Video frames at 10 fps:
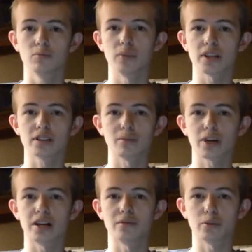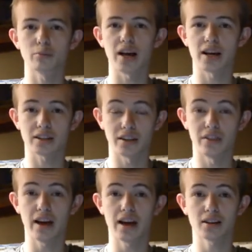make some kind of impact on
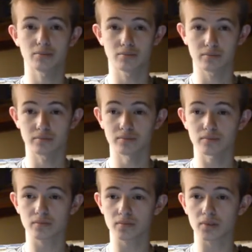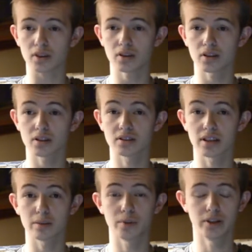that, because
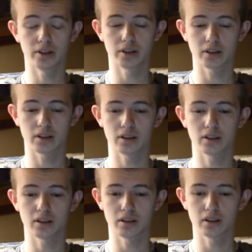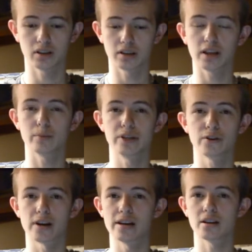that'd be That'd be
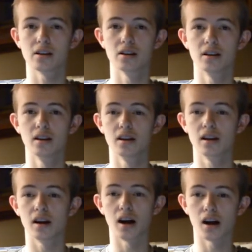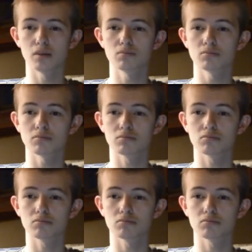great. Um,